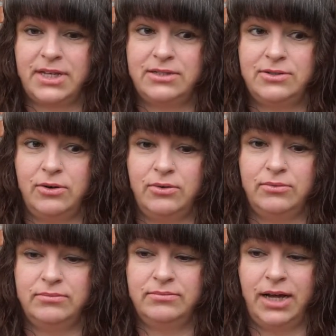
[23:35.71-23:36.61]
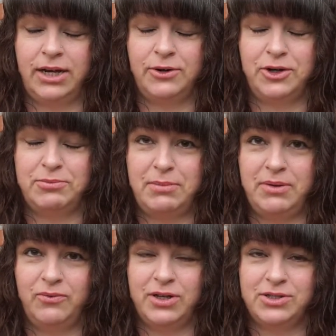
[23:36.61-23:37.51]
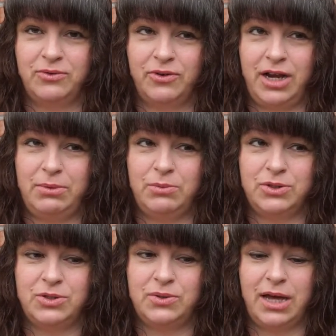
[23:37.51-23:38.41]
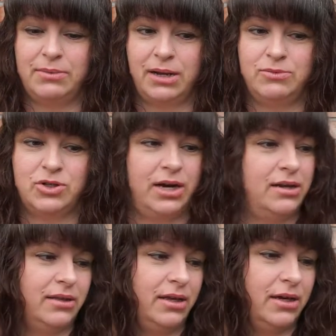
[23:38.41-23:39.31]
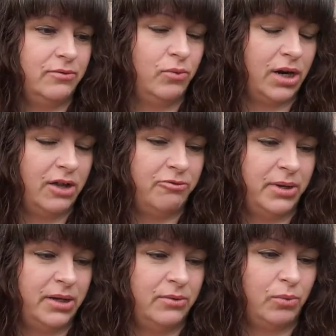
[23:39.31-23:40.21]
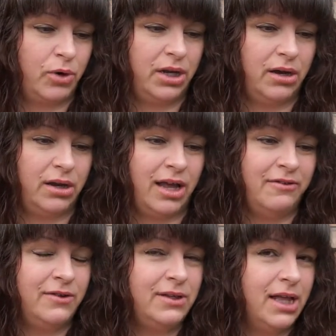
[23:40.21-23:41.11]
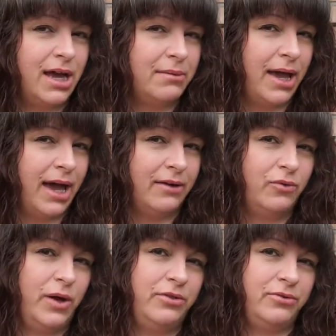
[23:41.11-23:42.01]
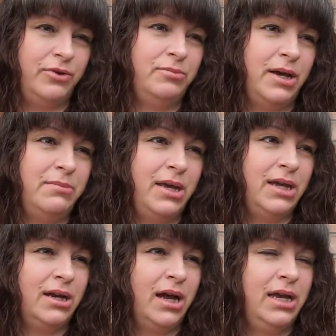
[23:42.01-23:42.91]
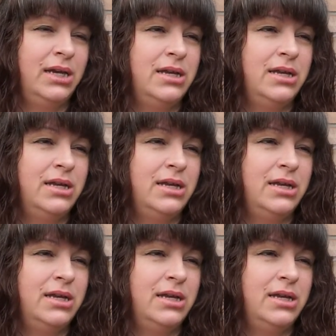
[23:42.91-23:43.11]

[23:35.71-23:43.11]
So I don't know, maybe voiceover Amy will do that, but I'm trying to think of what I've been working on. I feel like I'm halfway through my Make 9